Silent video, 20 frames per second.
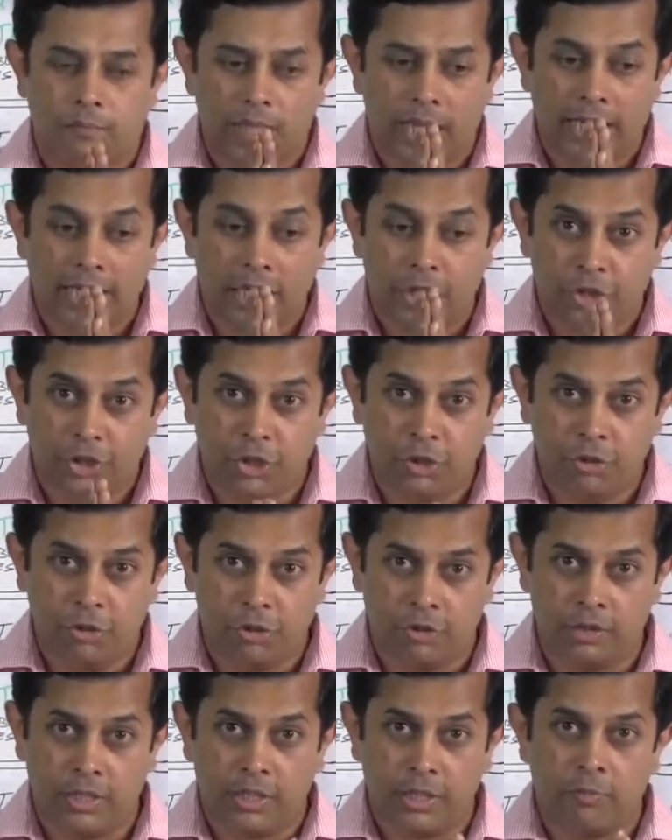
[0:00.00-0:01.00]
I assure
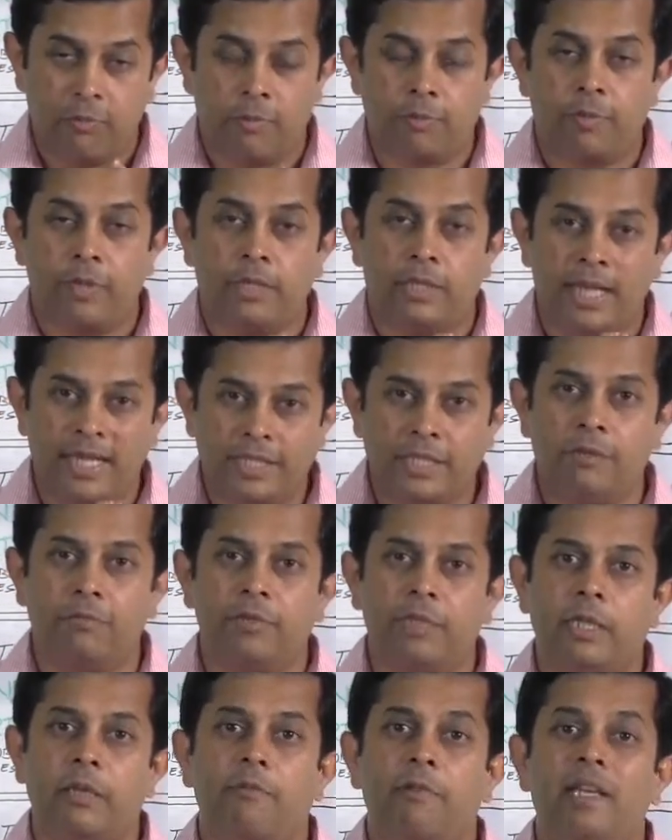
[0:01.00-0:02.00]
you that your
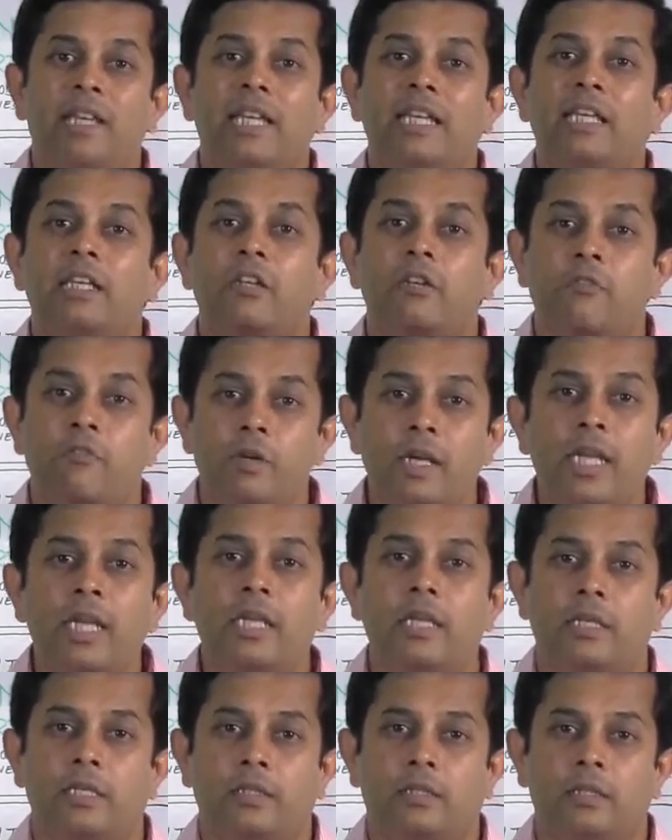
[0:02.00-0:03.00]
productivity will
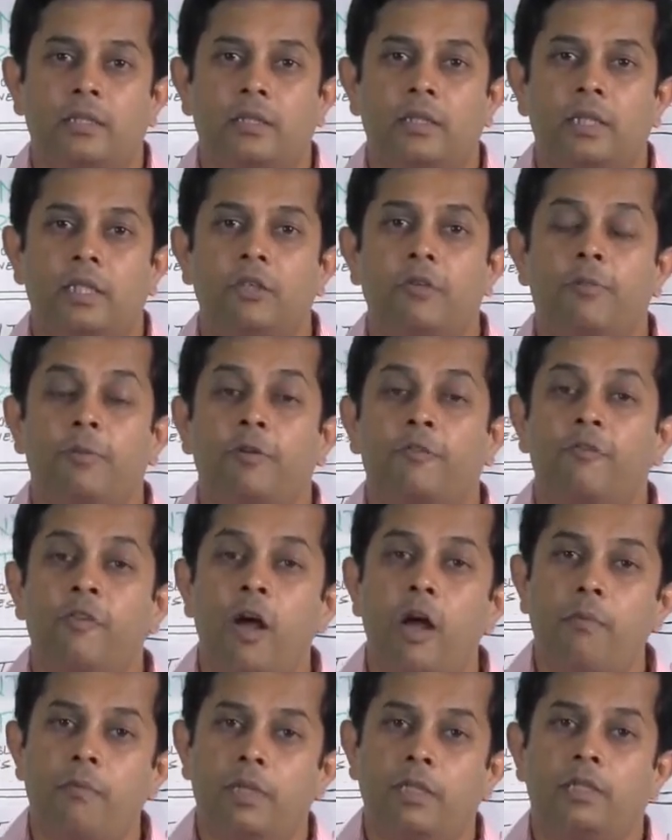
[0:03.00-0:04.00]
increase, your
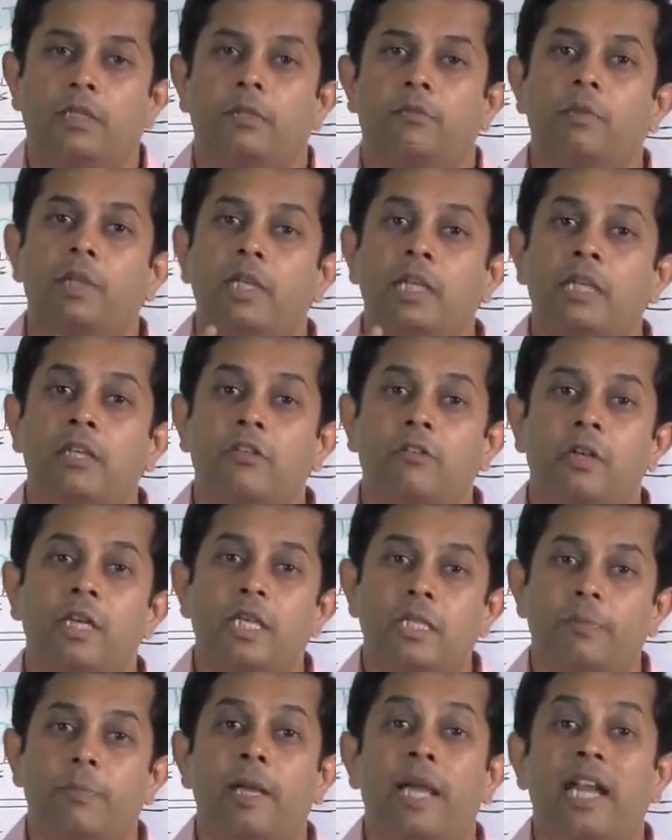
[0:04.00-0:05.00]
performance will
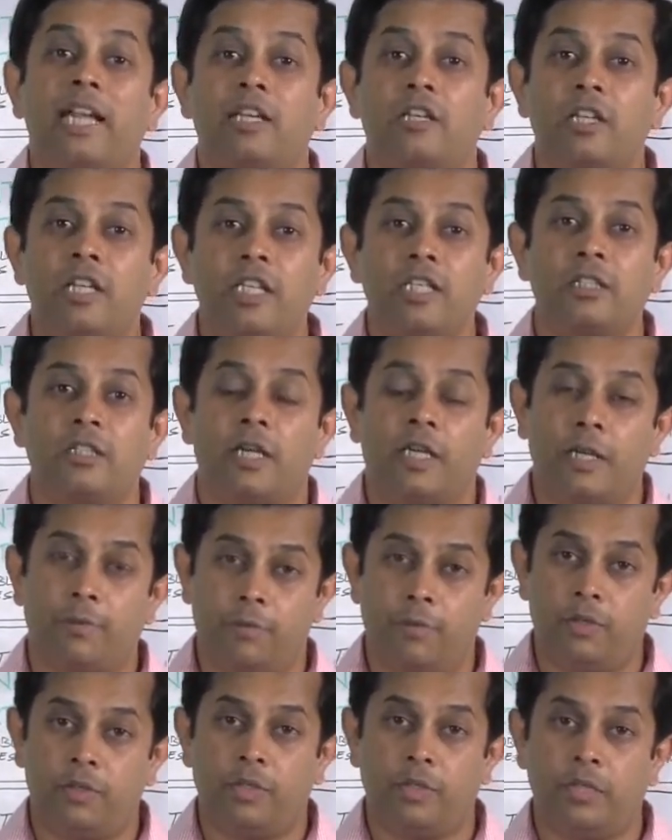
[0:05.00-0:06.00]
increase by at least
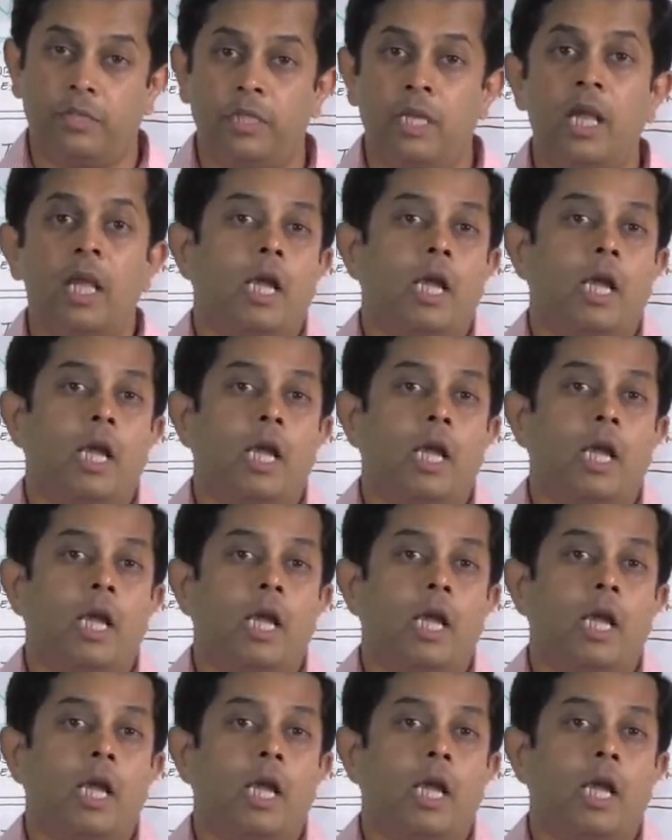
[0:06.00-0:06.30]
30%.